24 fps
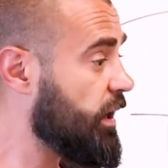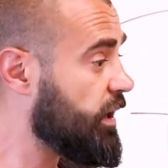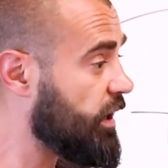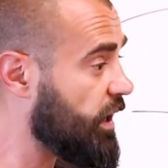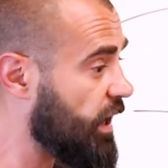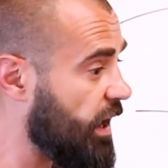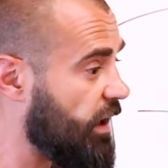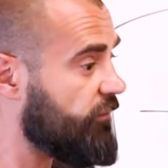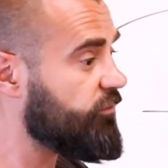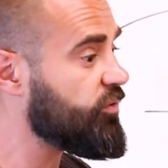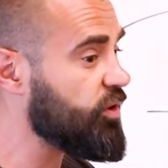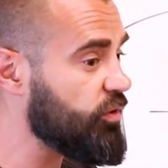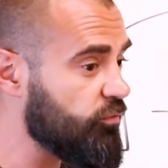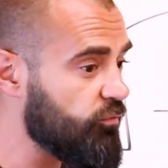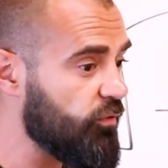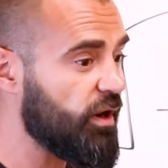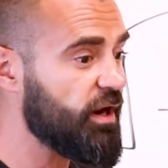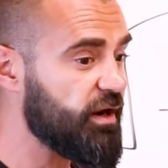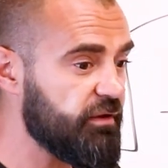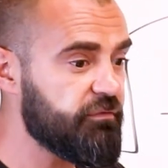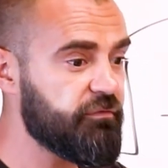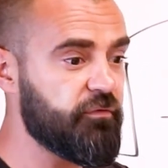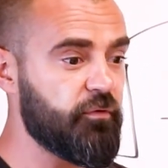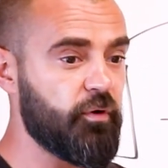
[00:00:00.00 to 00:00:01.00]
and have it
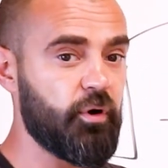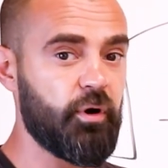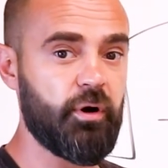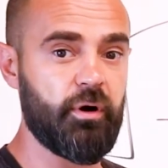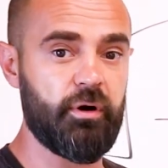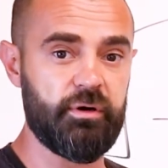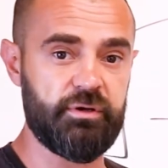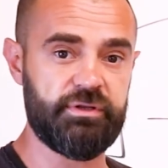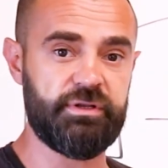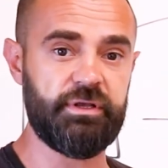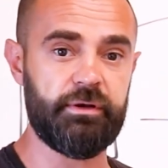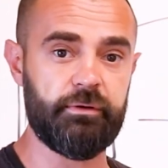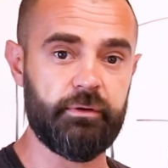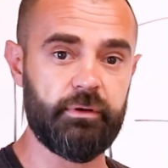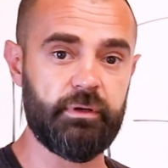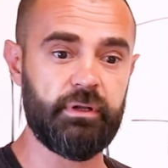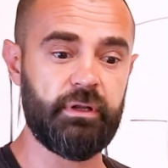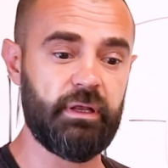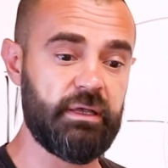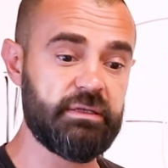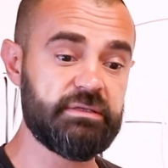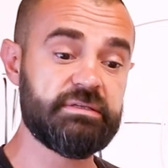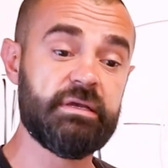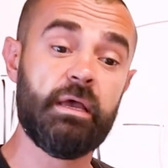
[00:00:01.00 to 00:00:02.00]
ready for our dear
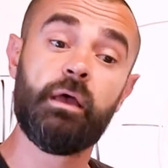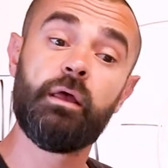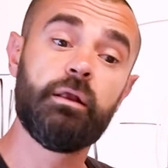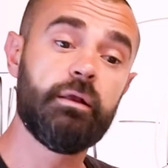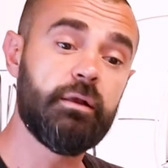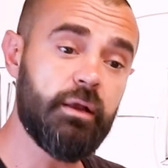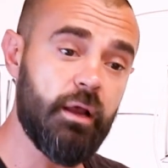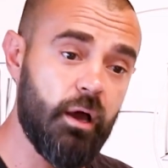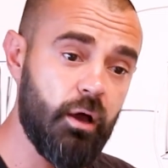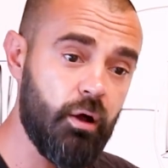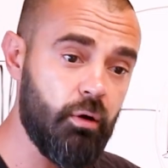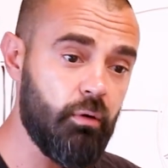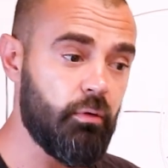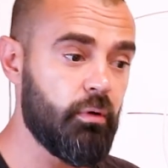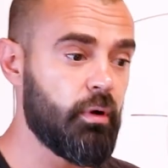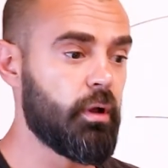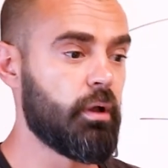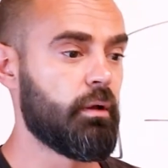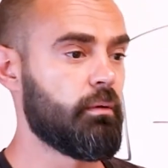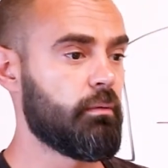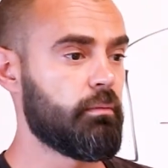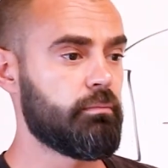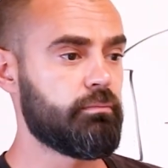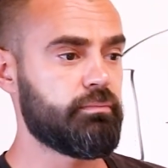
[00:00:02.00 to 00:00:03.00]
clients. No,
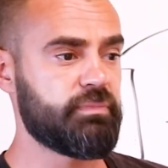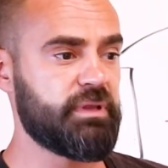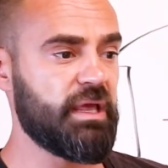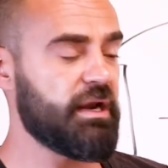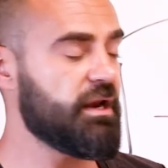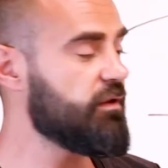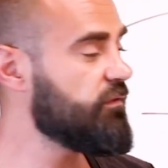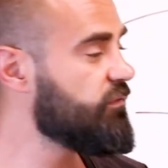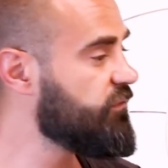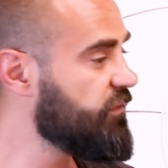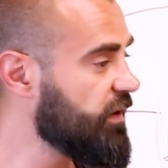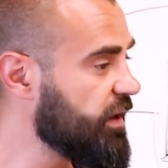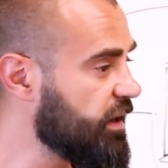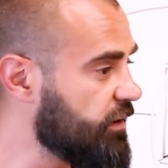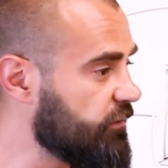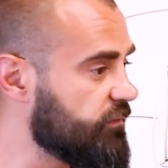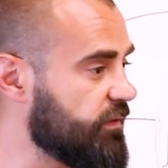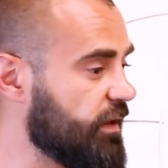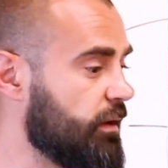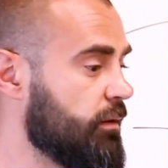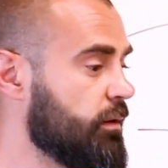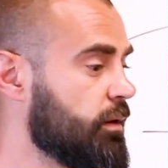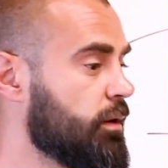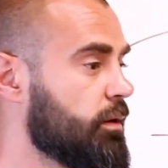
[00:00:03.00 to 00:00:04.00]
they didn't think
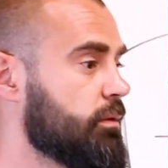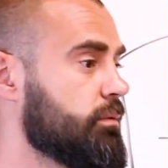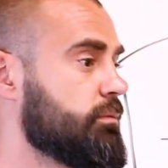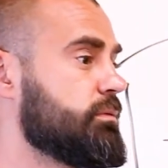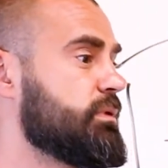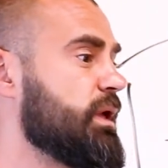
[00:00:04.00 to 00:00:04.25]
of that.